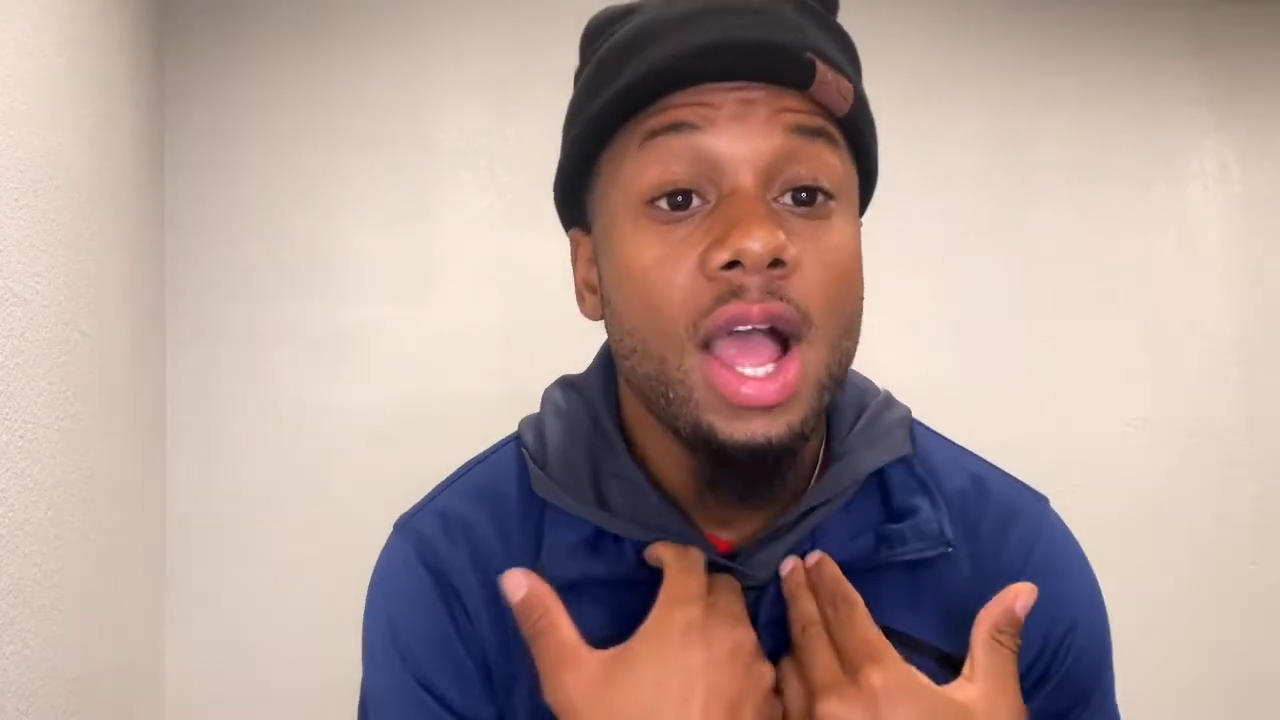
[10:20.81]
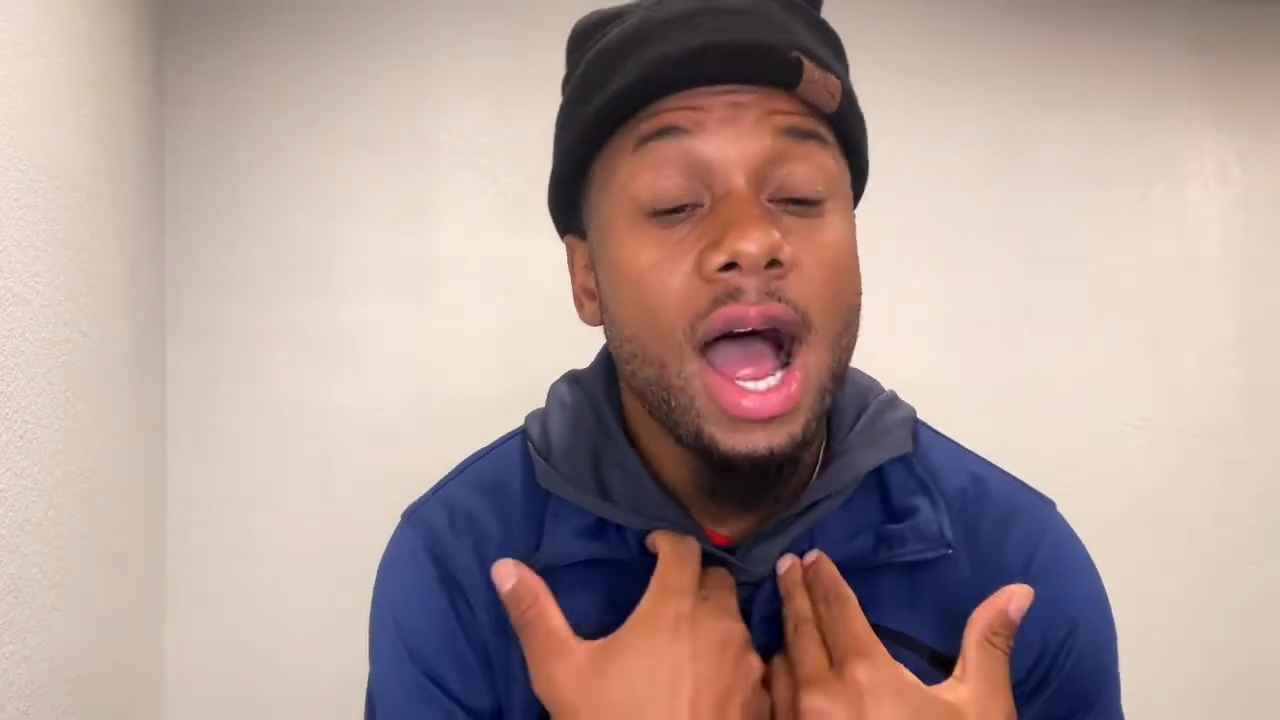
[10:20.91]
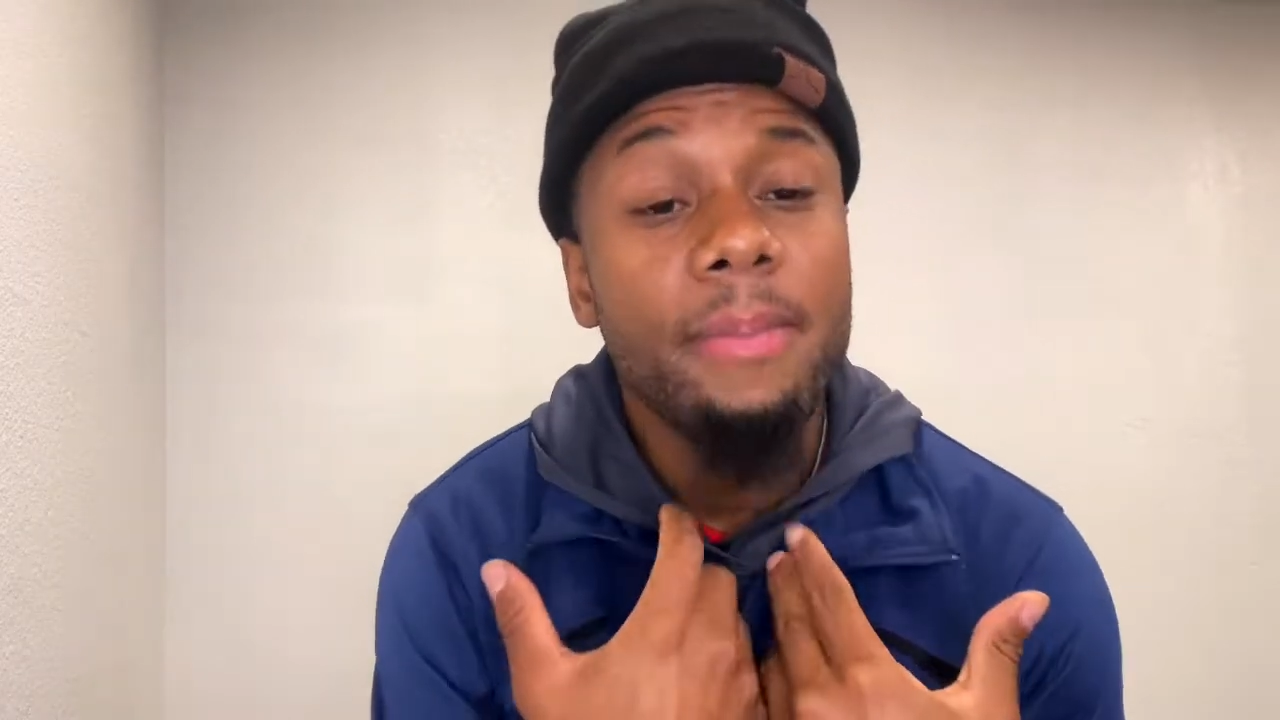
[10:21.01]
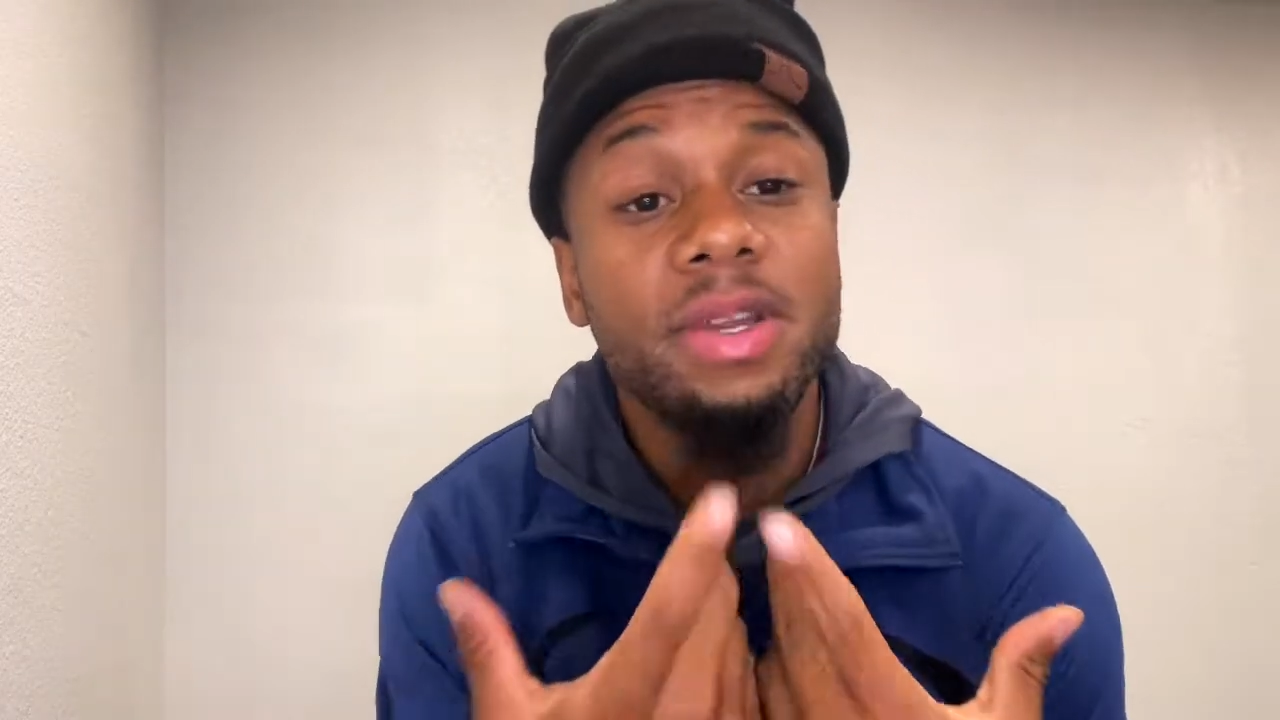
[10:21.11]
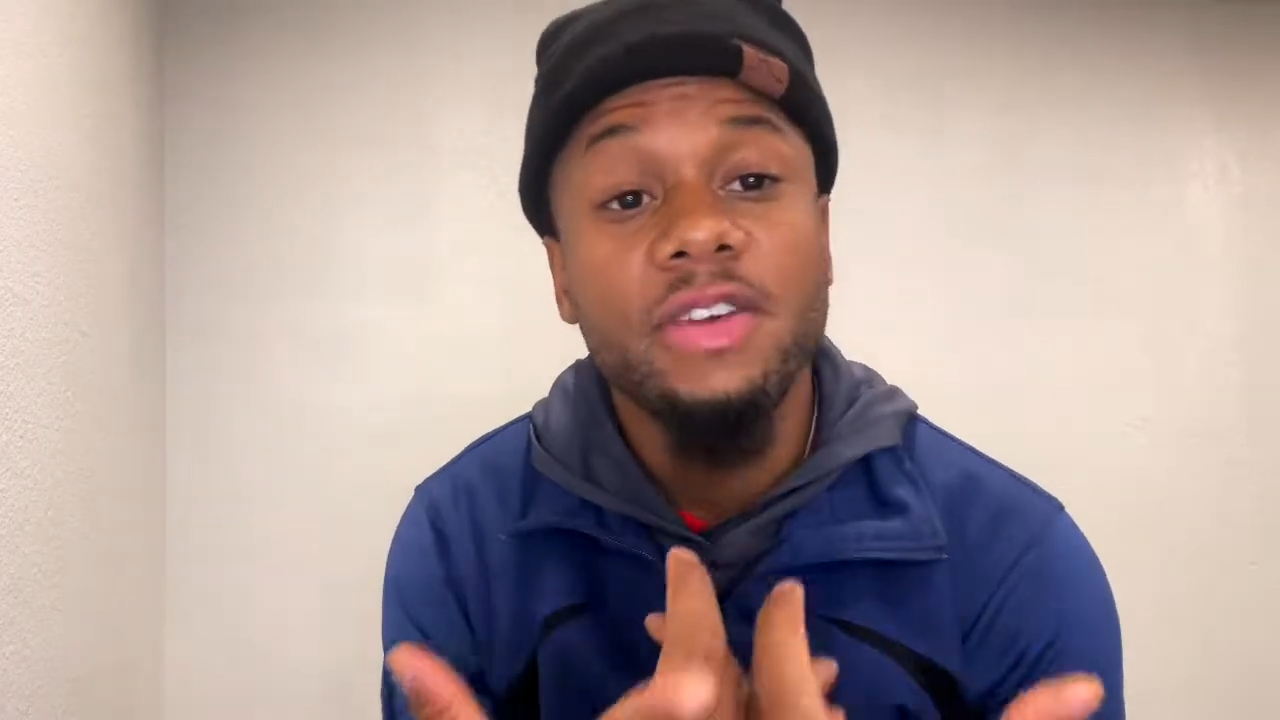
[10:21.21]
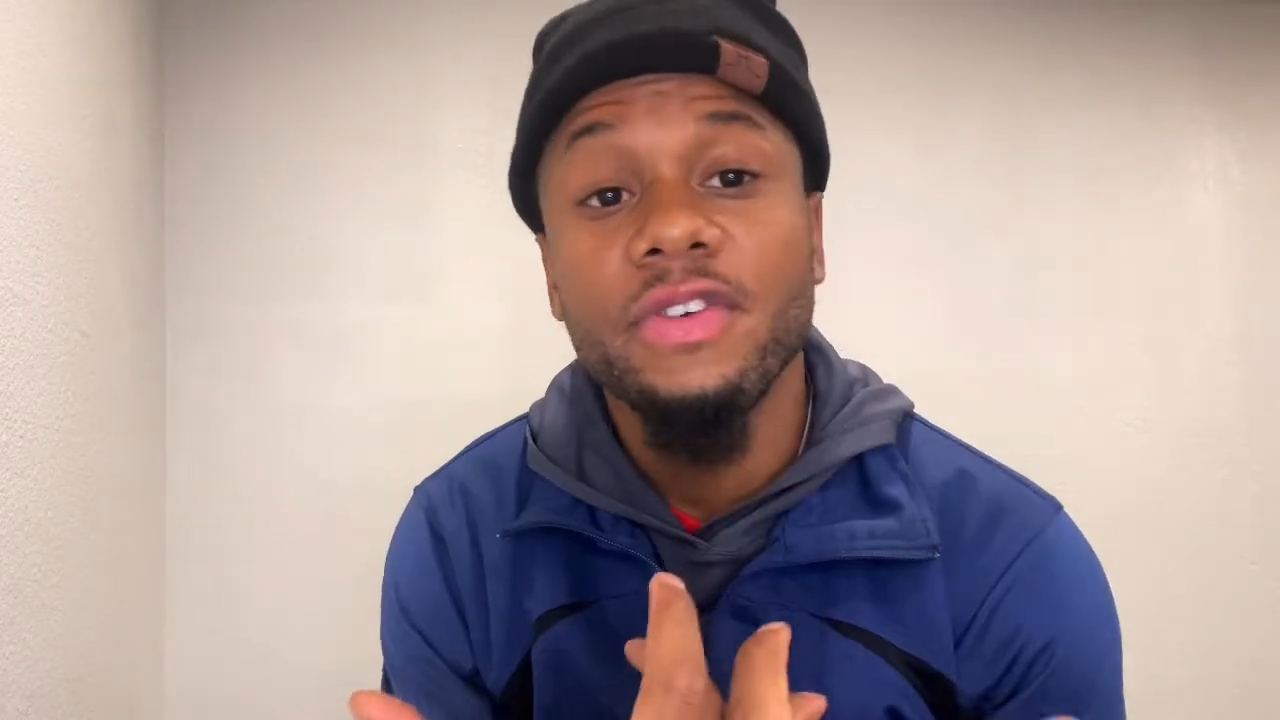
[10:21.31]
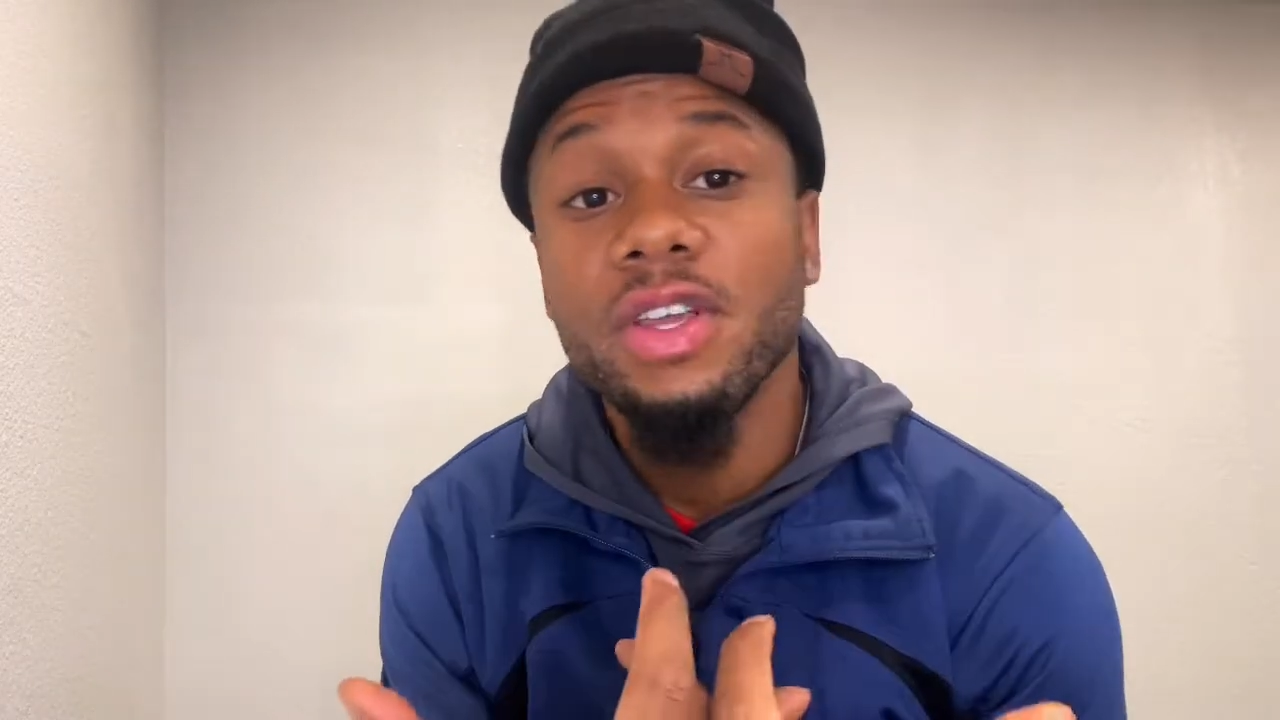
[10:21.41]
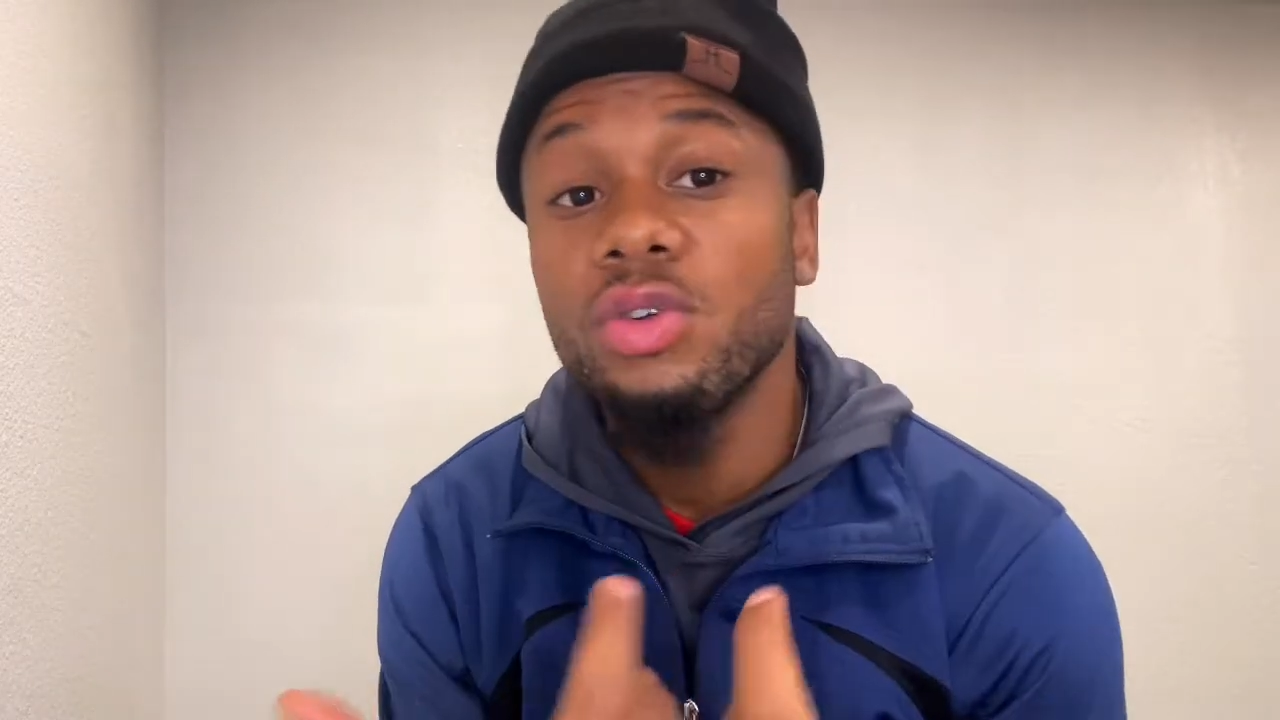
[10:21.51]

I'm different,